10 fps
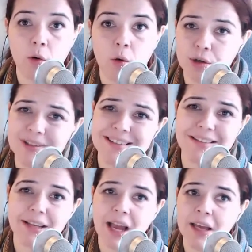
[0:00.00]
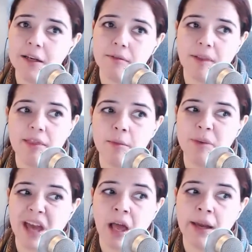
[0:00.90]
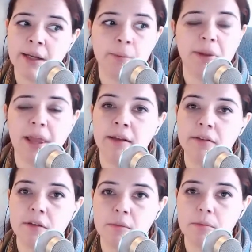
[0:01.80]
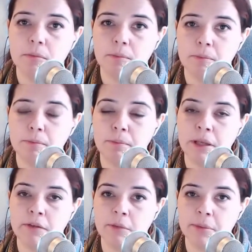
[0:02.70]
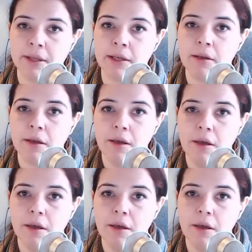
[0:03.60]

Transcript: or you just kind of let them die in place and peaceably yeah